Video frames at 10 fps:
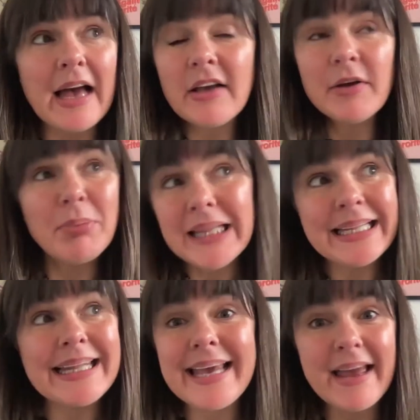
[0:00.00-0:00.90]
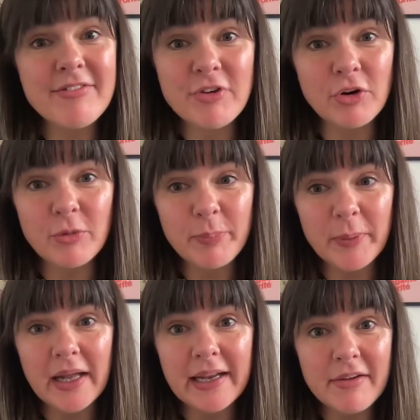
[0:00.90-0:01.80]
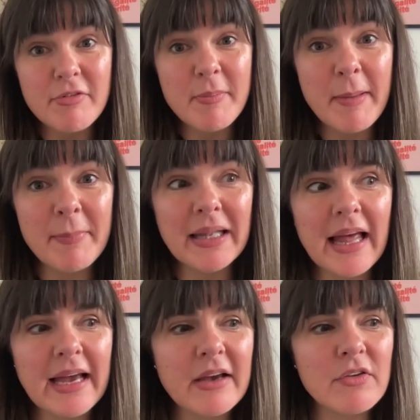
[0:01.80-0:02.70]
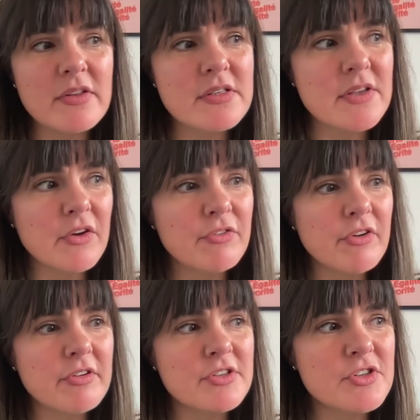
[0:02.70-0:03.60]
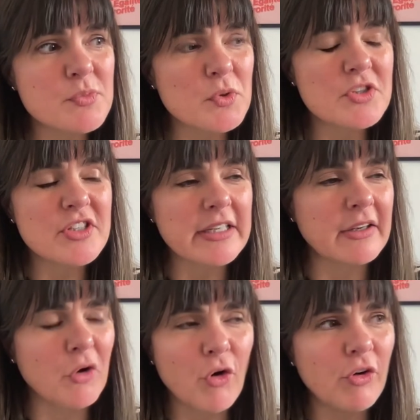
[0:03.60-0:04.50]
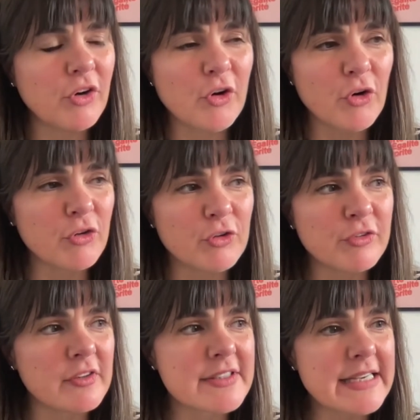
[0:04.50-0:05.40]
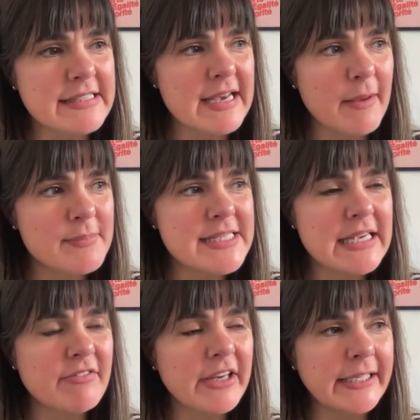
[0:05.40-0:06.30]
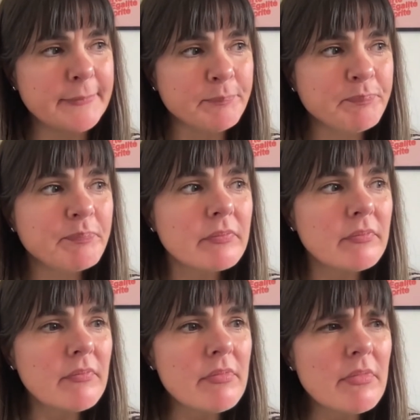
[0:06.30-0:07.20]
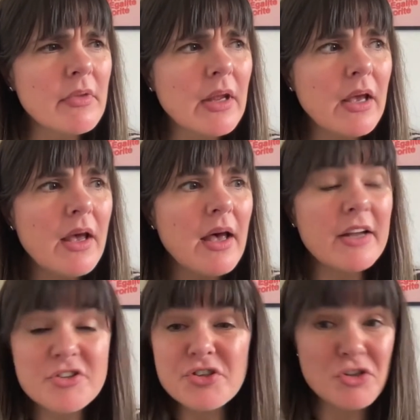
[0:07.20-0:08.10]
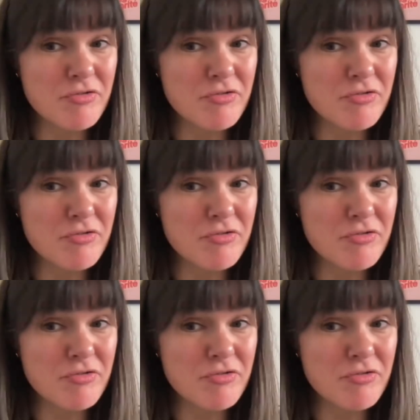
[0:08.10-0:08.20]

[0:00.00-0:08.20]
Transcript: completely gave up. And I remember lying on the sofa and just watching god-awful daytime TV and just